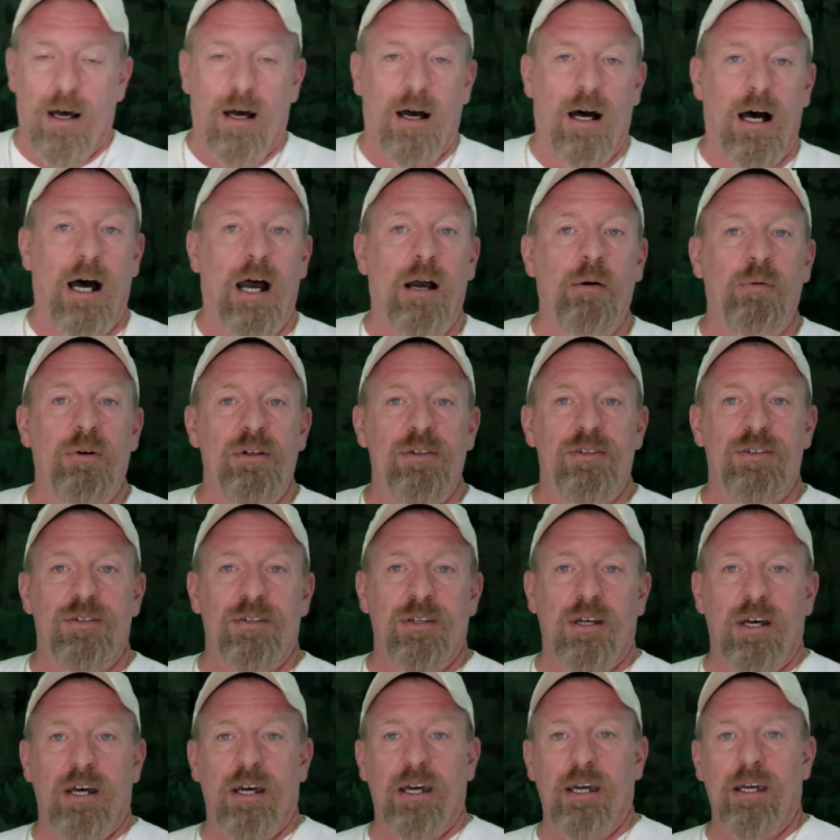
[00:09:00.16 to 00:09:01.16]
I would
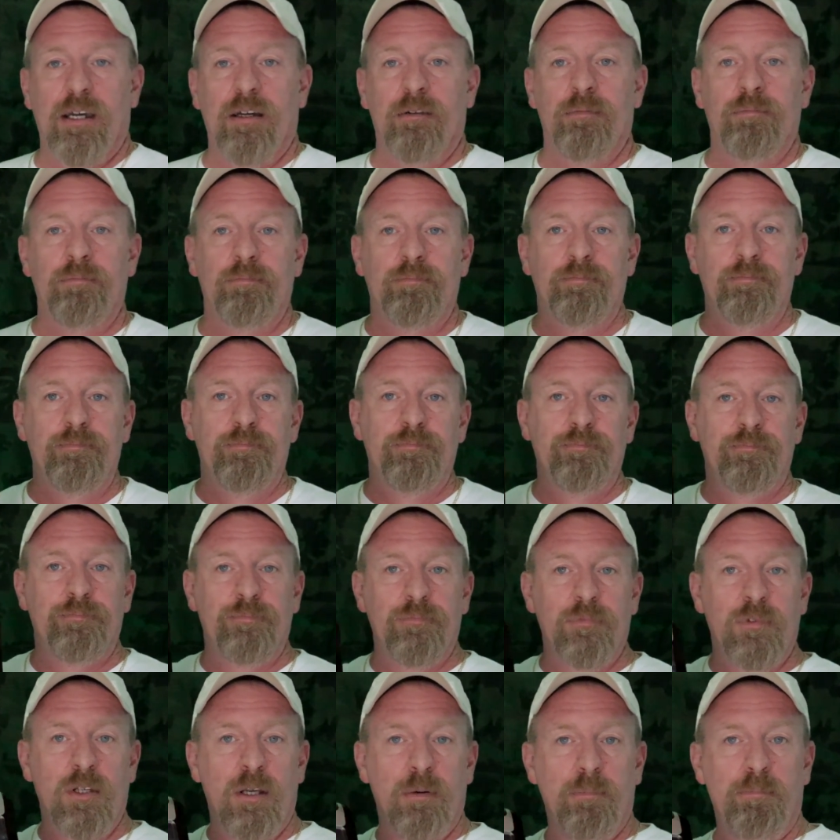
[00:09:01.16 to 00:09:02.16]
say
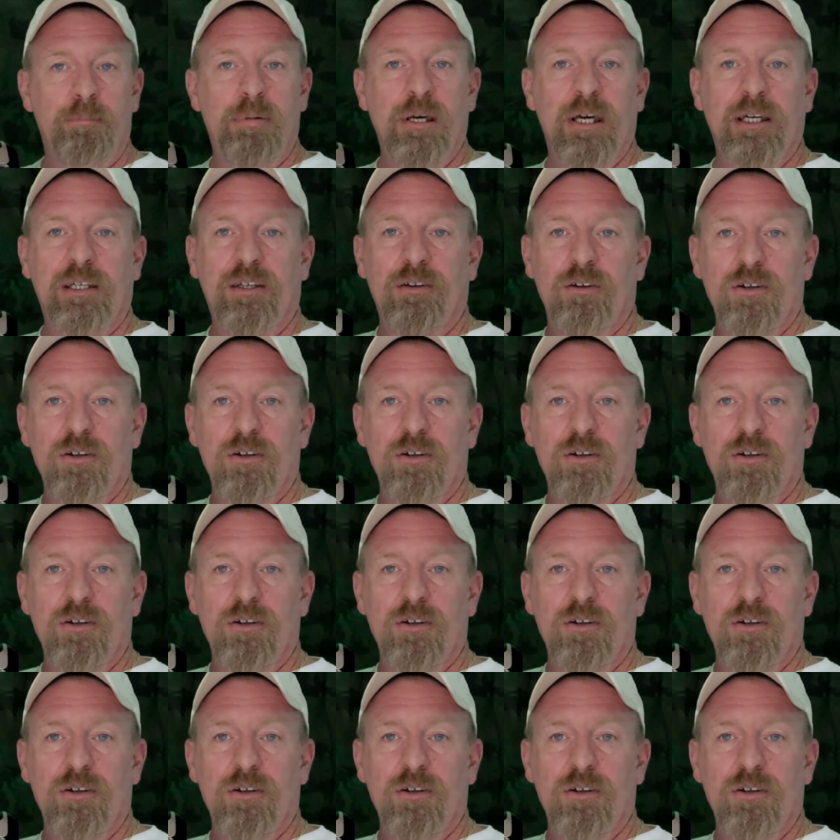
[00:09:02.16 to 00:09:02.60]
pick